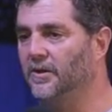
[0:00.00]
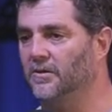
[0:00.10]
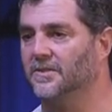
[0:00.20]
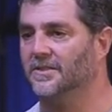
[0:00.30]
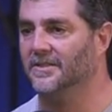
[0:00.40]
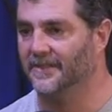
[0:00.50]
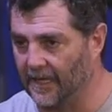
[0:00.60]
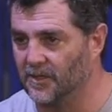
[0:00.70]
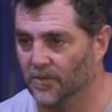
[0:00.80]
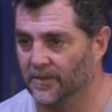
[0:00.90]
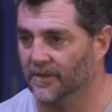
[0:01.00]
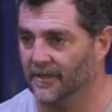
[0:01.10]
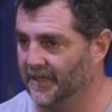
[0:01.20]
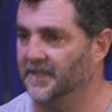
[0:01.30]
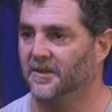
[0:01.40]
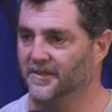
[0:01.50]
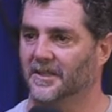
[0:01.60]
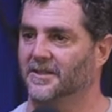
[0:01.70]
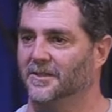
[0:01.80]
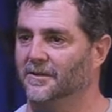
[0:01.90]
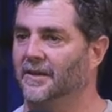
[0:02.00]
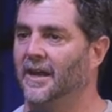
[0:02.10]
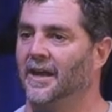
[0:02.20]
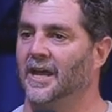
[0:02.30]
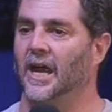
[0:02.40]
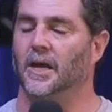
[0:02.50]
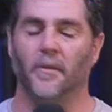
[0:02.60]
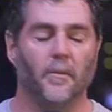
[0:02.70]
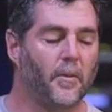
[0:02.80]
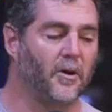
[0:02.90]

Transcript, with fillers: because that's what the leaders ask us to do. And I, I remember